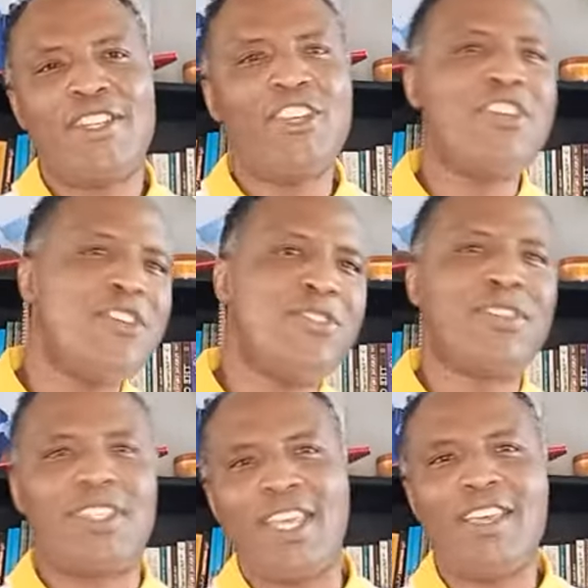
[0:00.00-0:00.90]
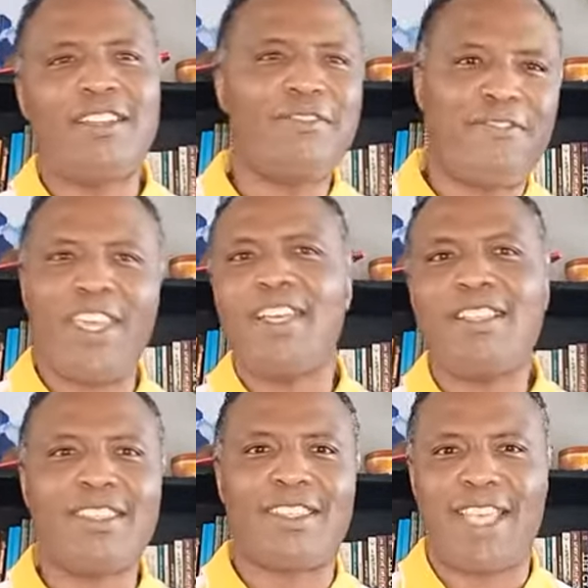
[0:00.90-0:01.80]
Do you still
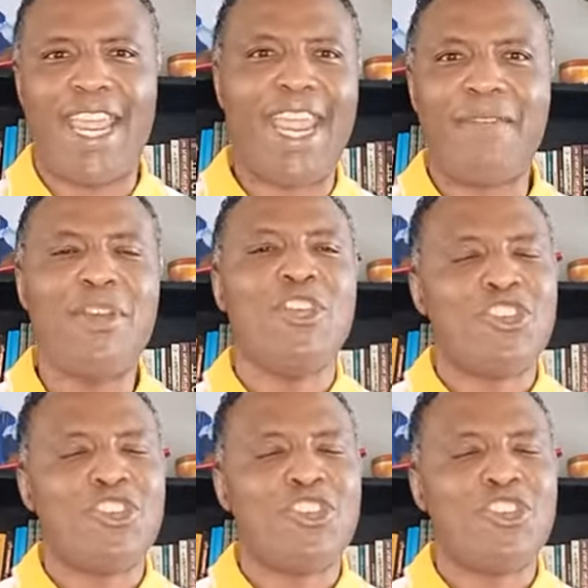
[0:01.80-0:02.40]
feel the same?